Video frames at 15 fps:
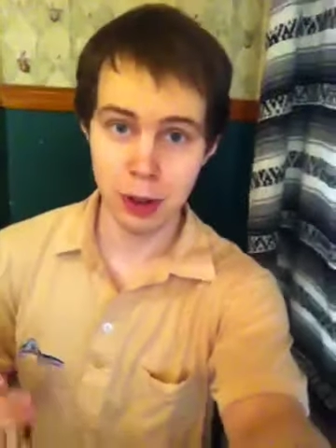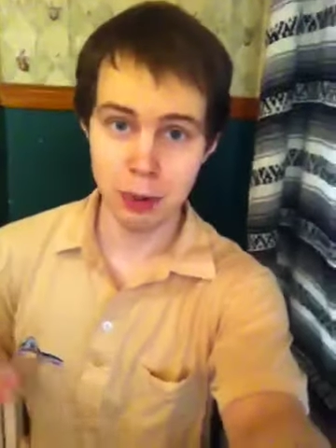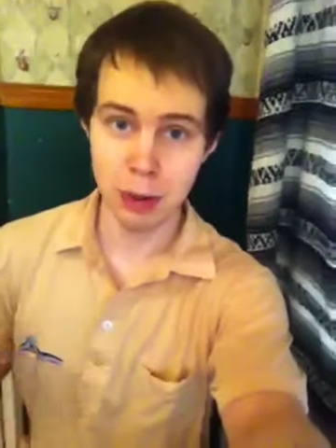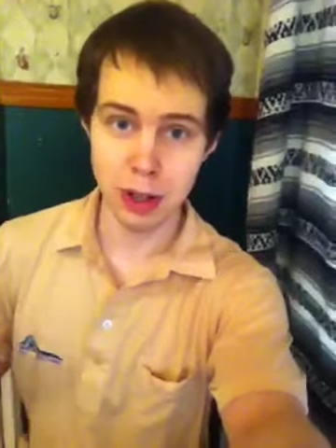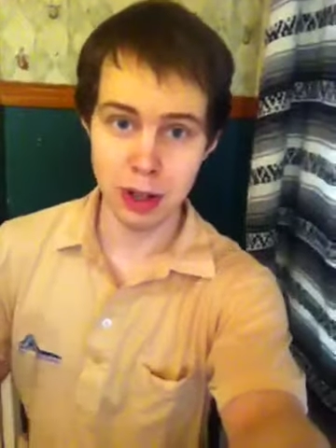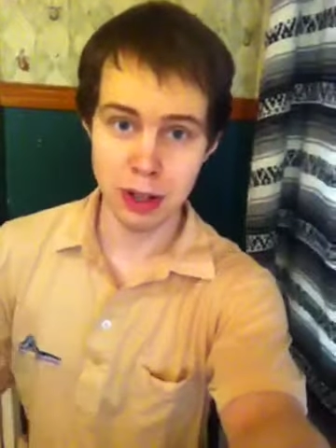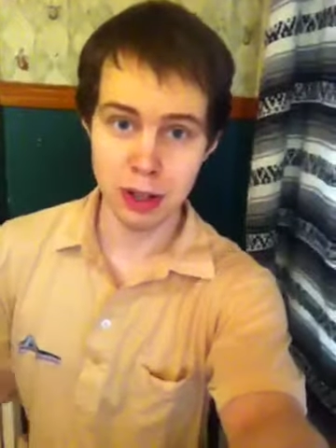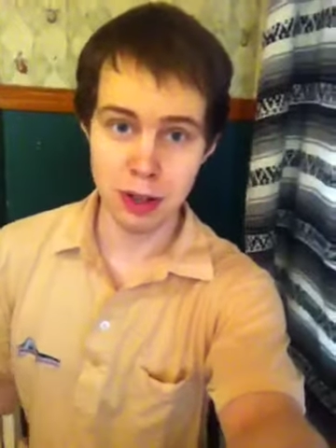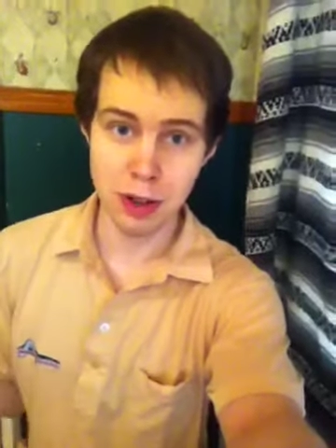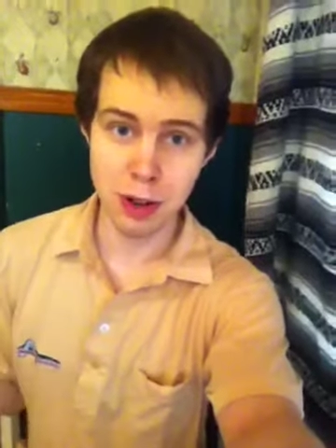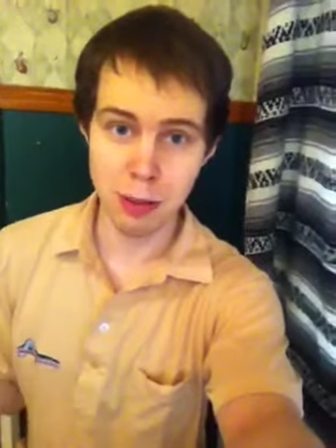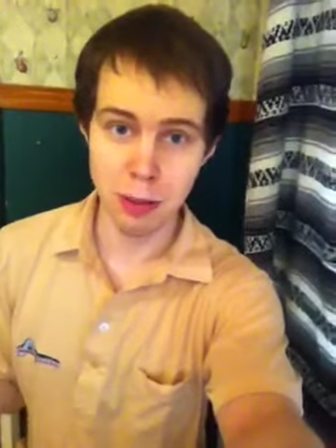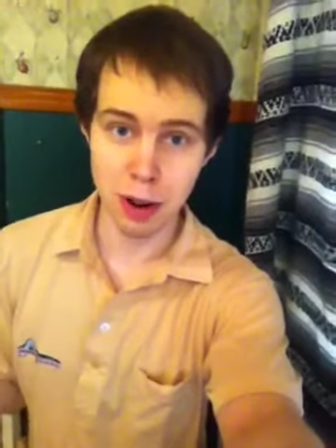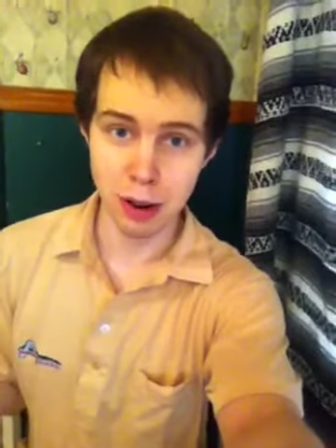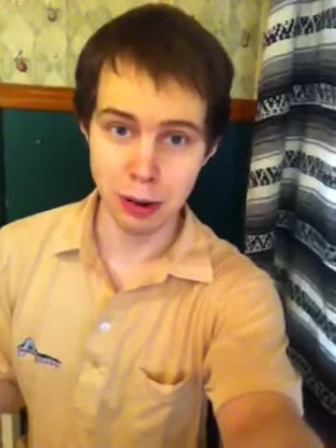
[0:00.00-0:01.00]
be concerned
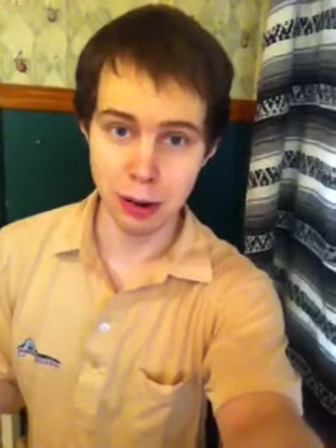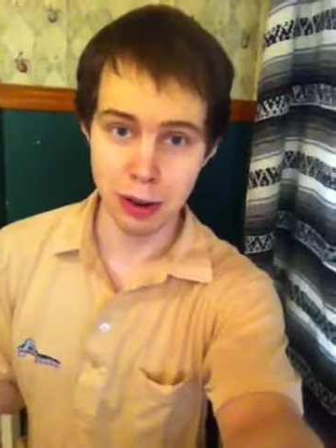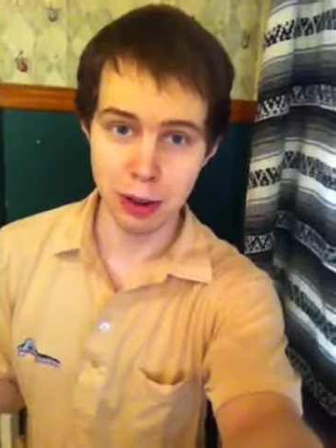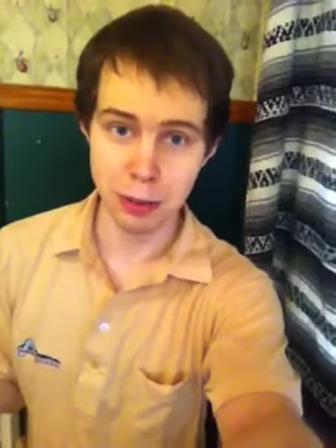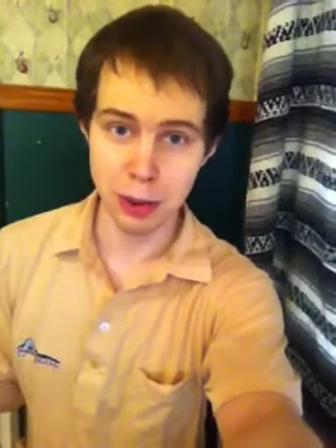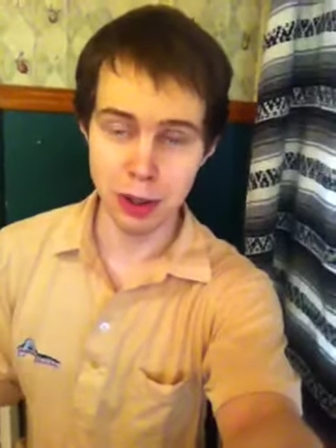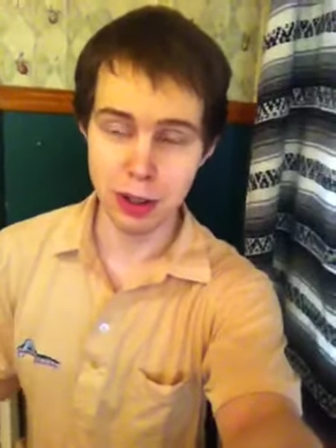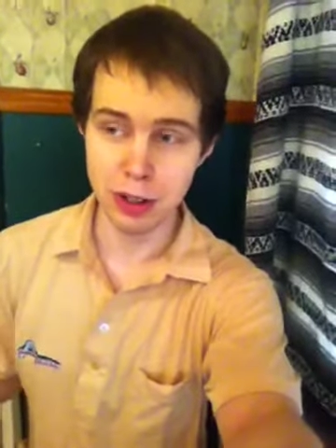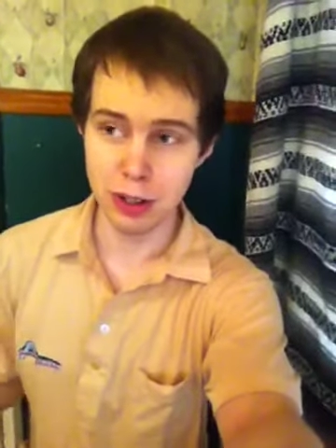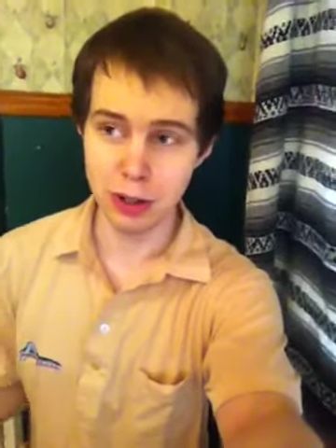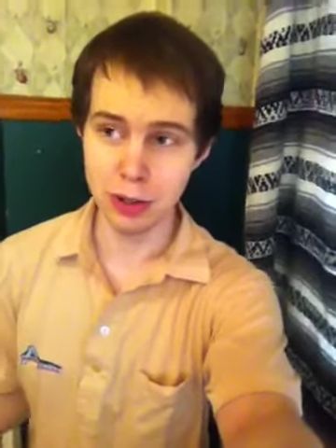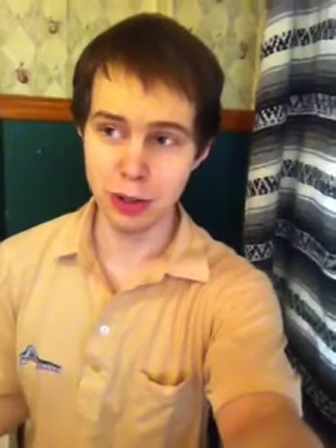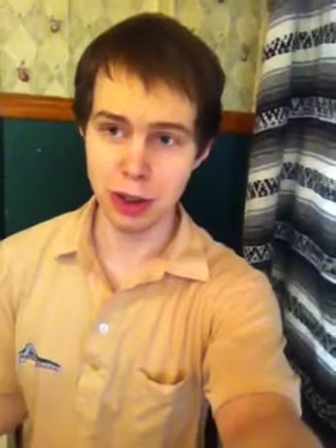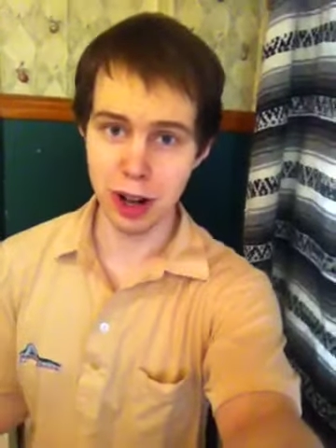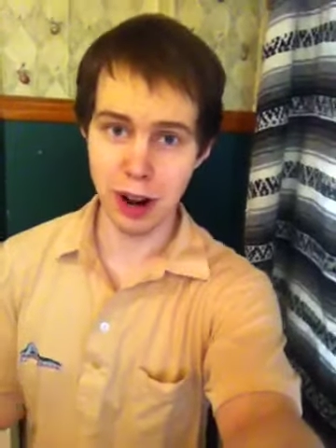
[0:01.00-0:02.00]
about with, because you're
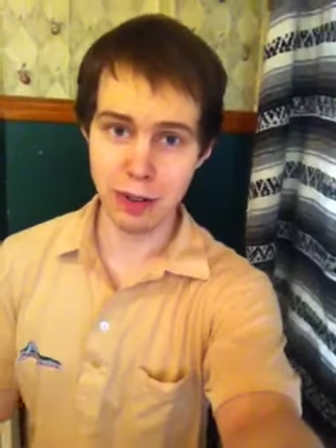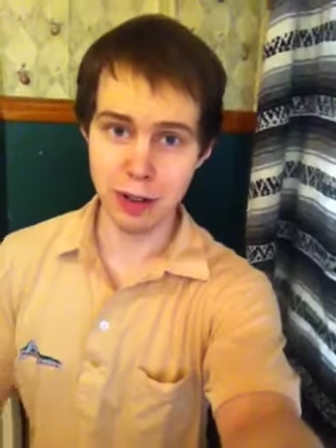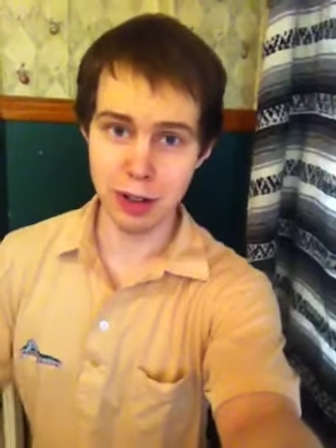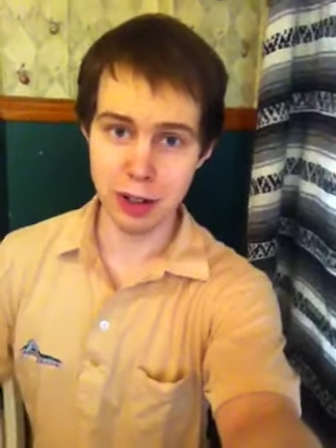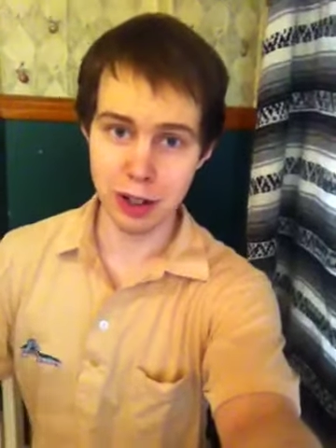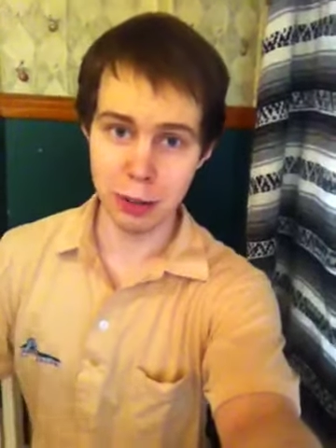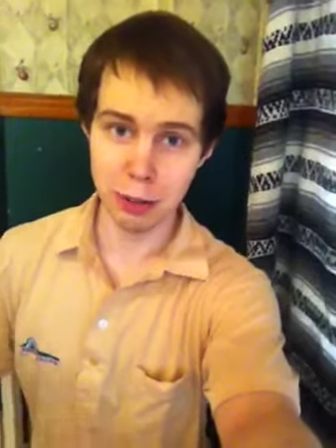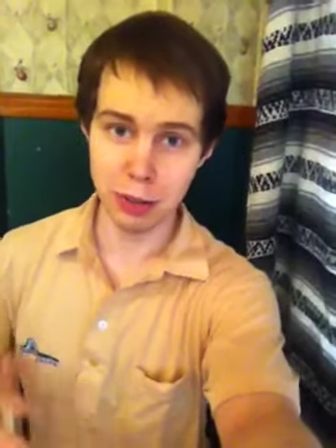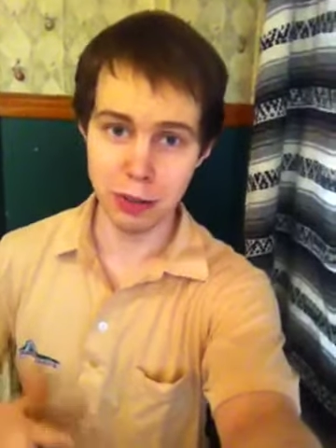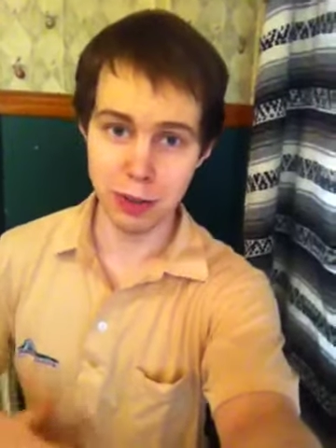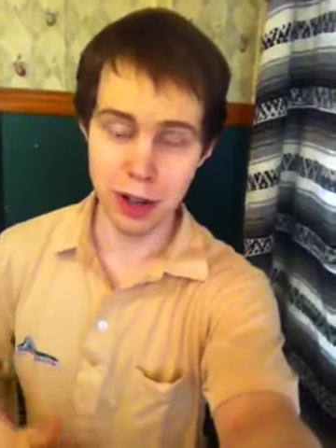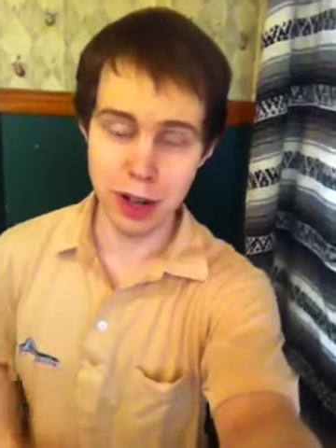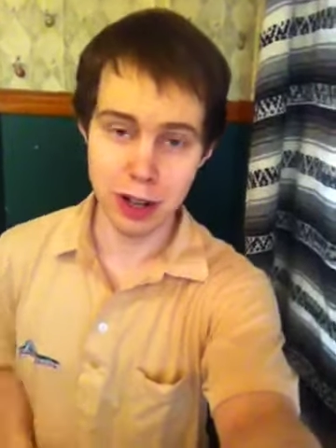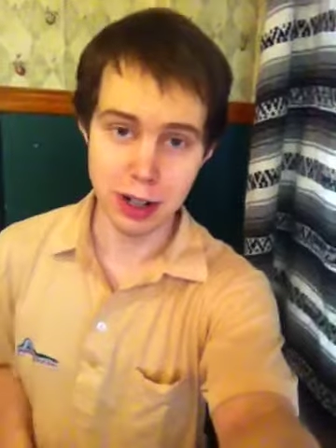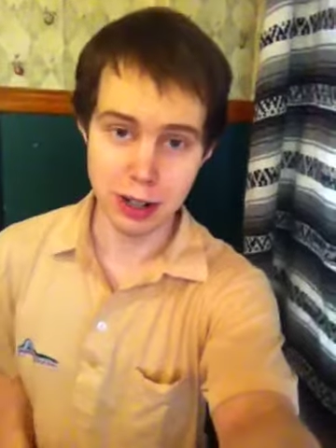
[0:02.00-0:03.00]
doing everything to
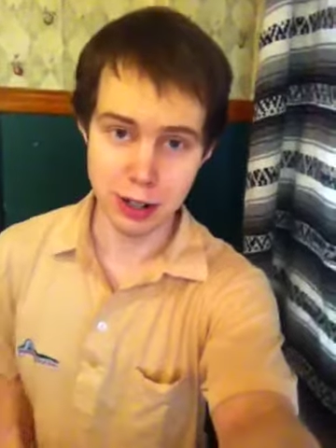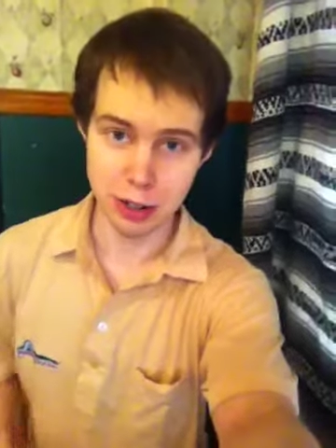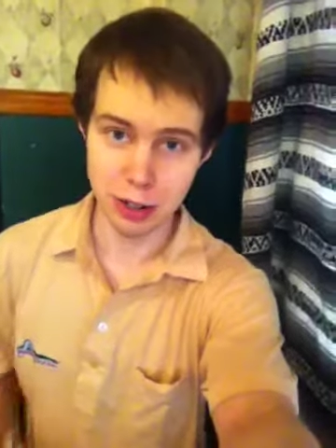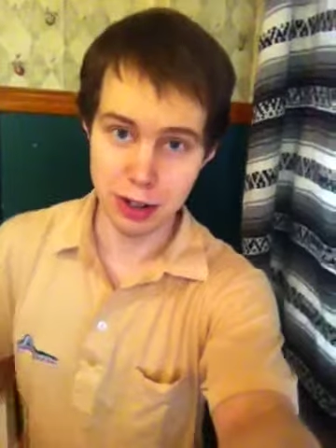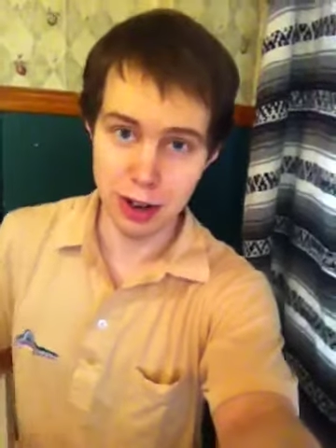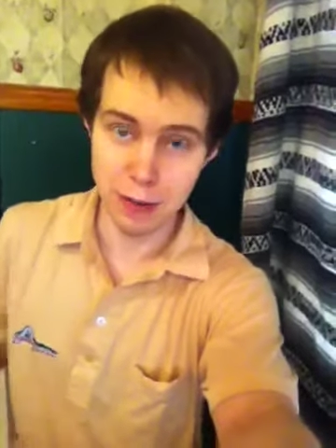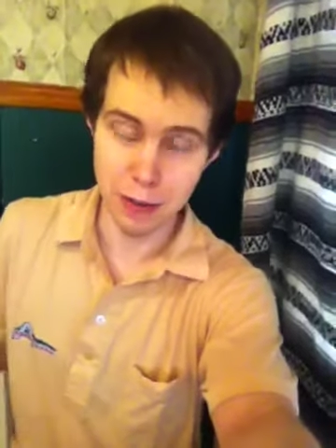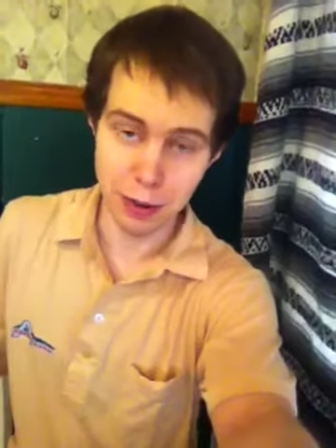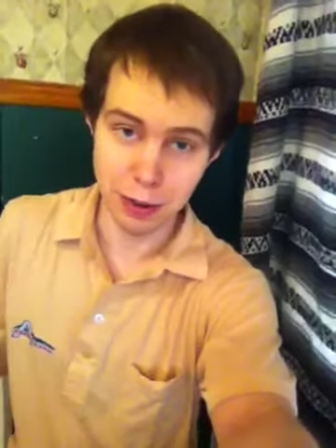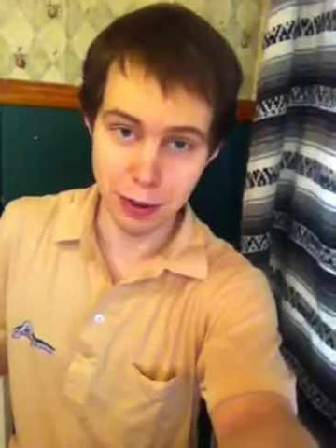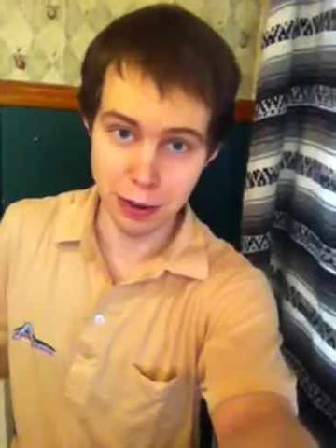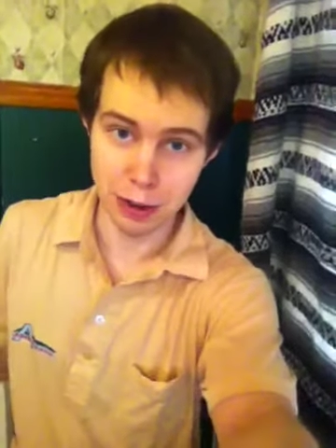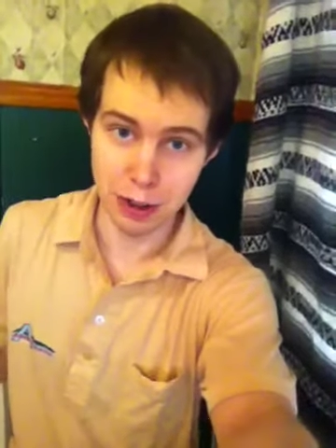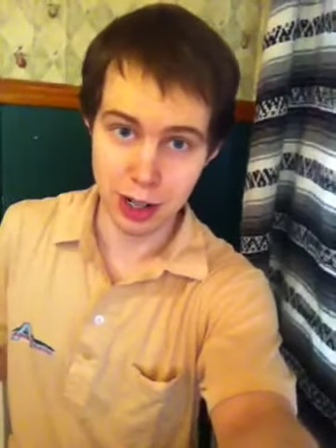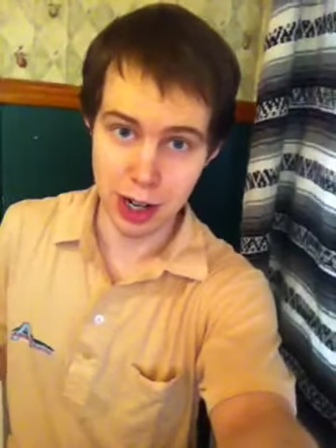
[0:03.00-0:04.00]
prevent it, so you're never
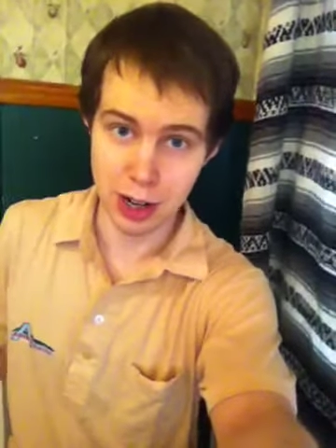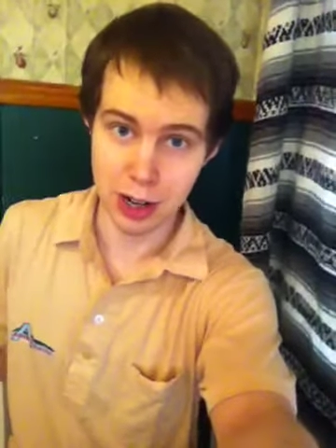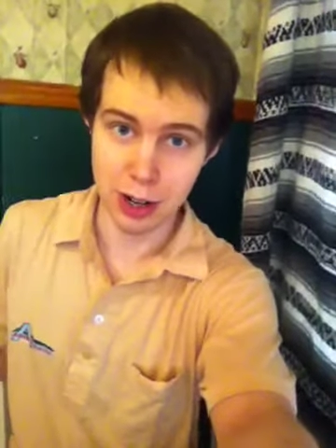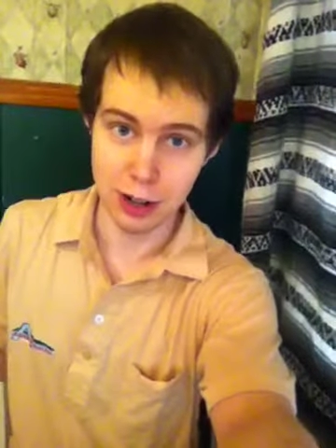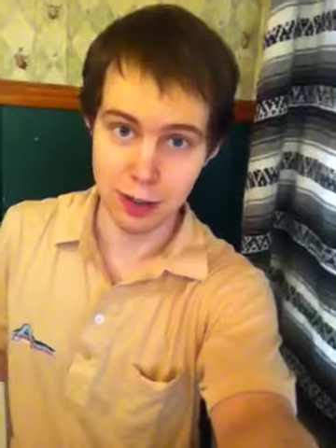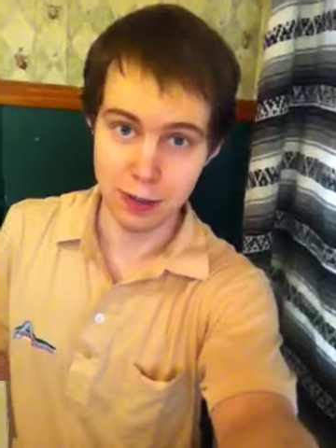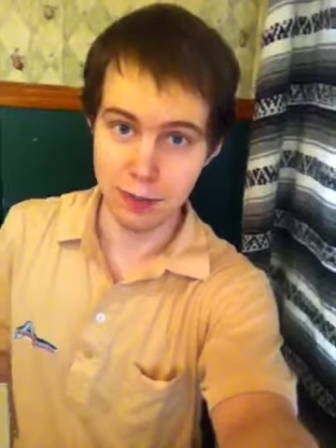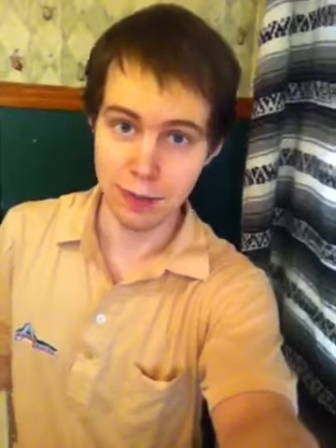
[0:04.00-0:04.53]
going to get it.